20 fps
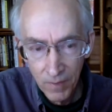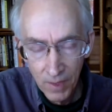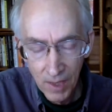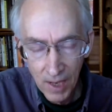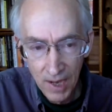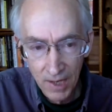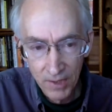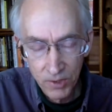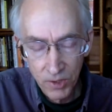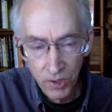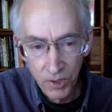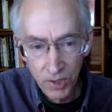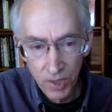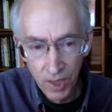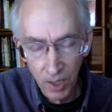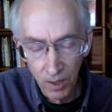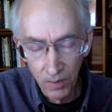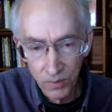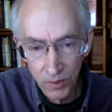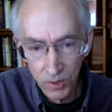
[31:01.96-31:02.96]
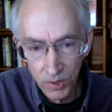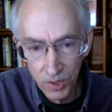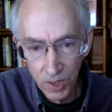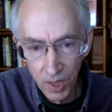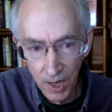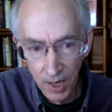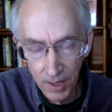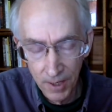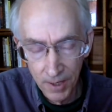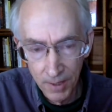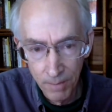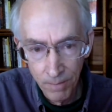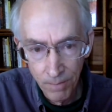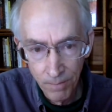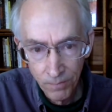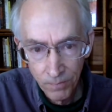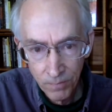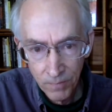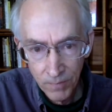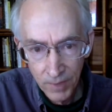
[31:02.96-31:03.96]
as the scale of society
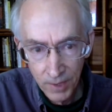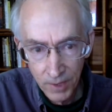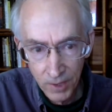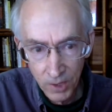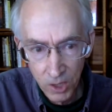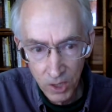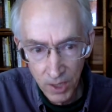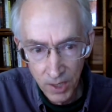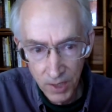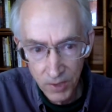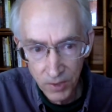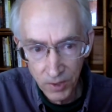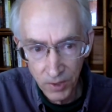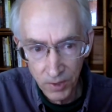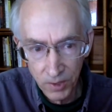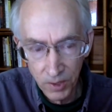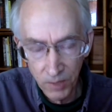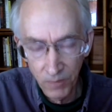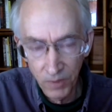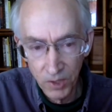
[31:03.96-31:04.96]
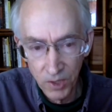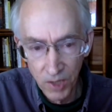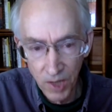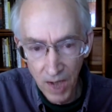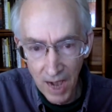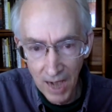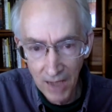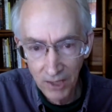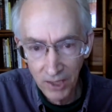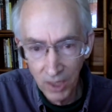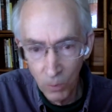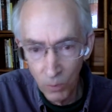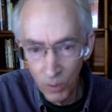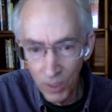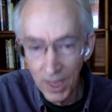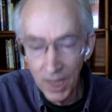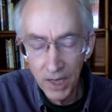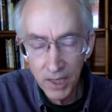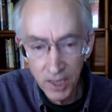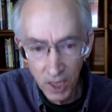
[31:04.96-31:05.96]
increases. If it's not, then we
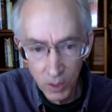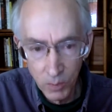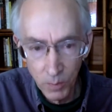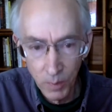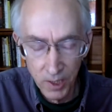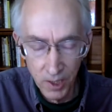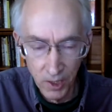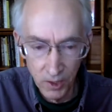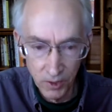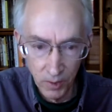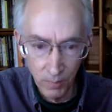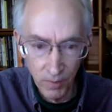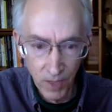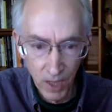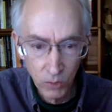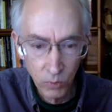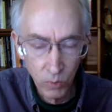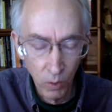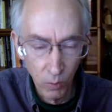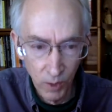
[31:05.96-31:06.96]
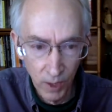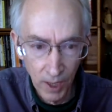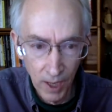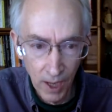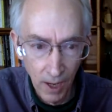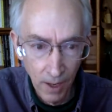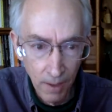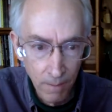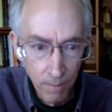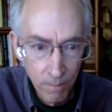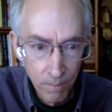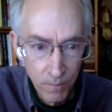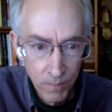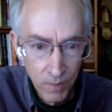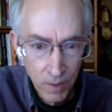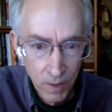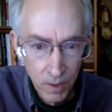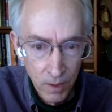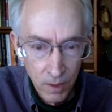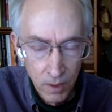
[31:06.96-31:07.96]
get despotism. That's what we get.
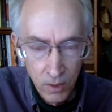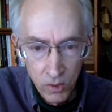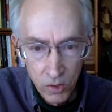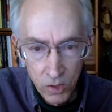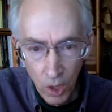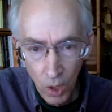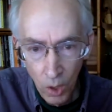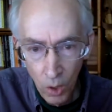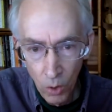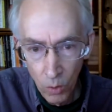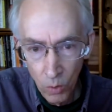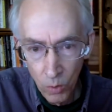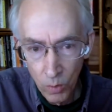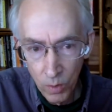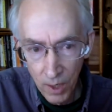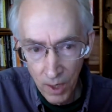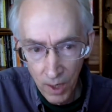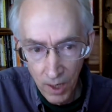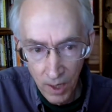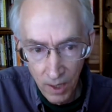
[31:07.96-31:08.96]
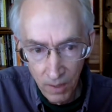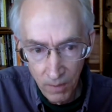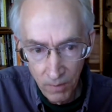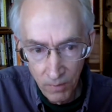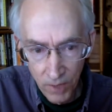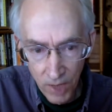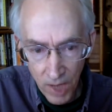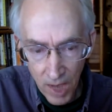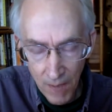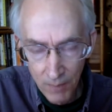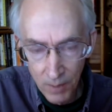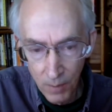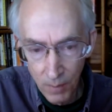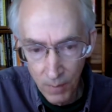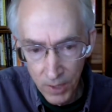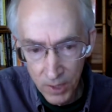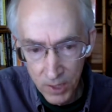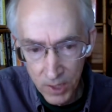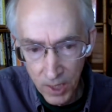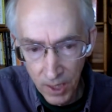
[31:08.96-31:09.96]
So uh, the
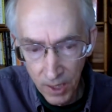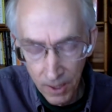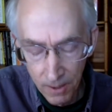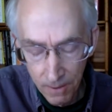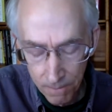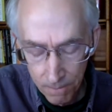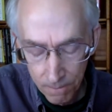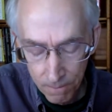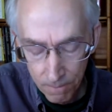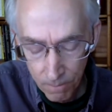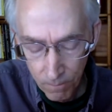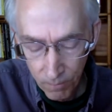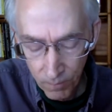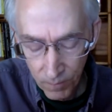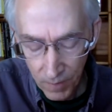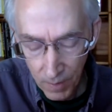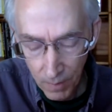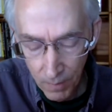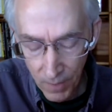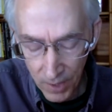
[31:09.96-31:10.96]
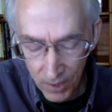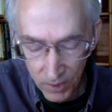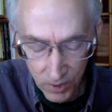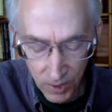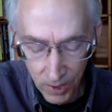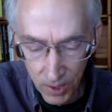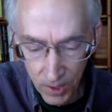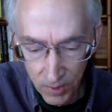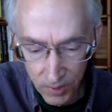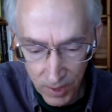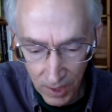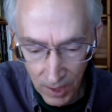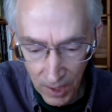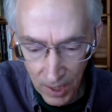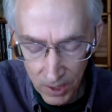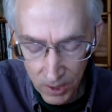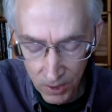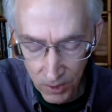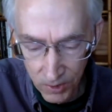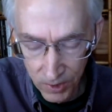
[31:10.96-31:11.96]
optimistic message, as I
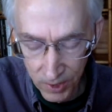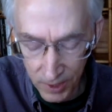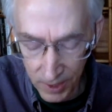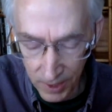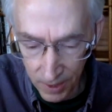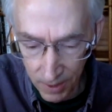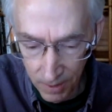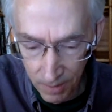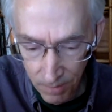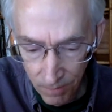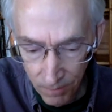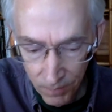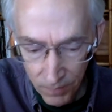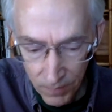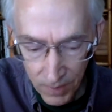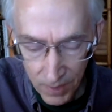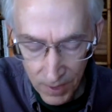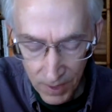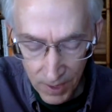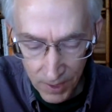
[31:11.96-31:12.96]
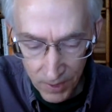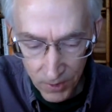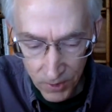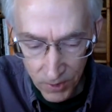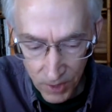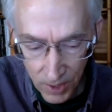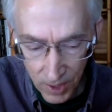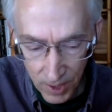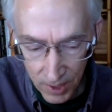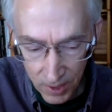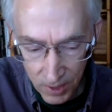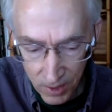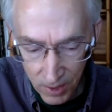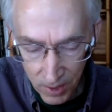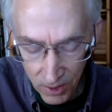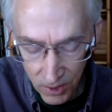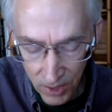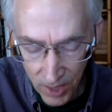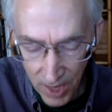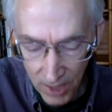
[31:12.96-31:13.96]
like to see it, is that
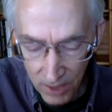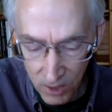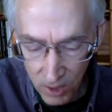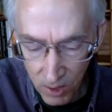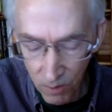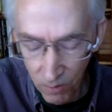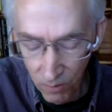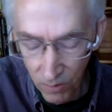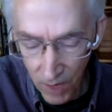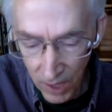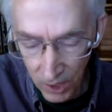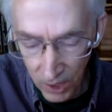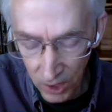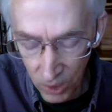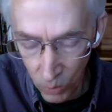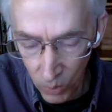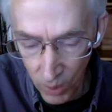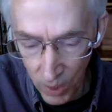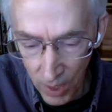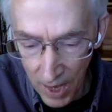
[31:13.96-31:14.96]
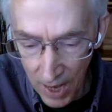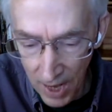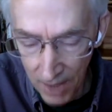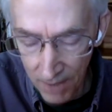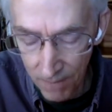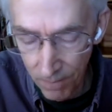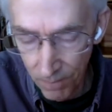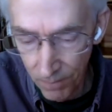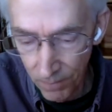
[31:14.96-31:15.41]
uh, thanks to the fact that we're not